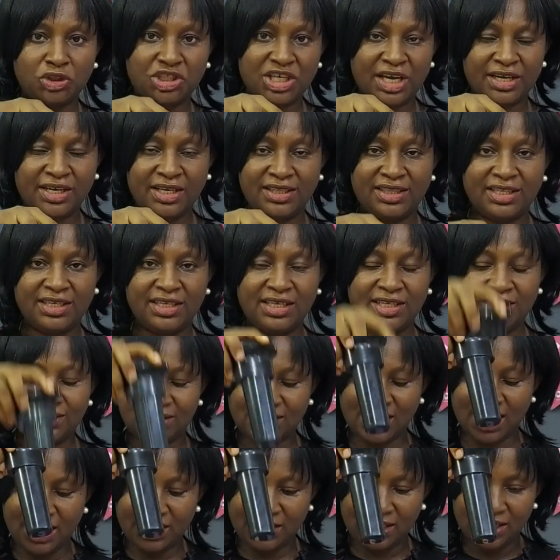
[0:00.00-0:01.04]
anything
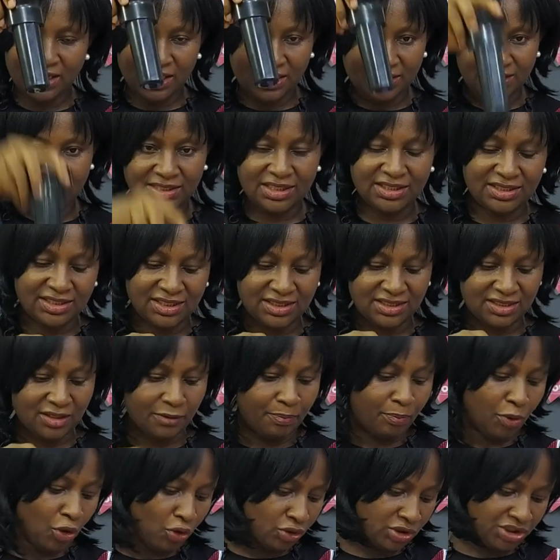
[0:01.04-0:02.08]
inside, this is the
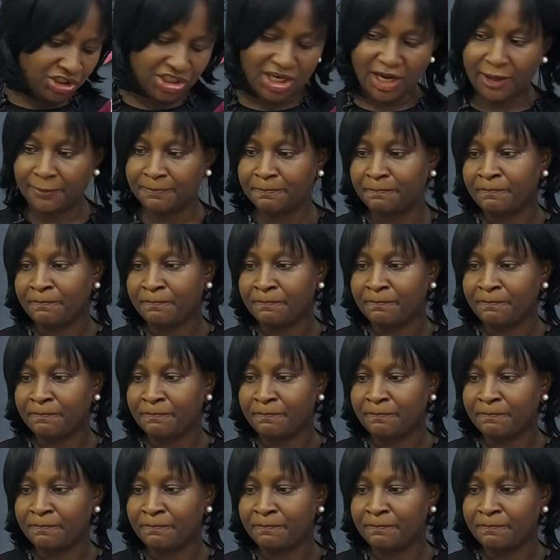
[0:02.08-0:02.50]
plunger.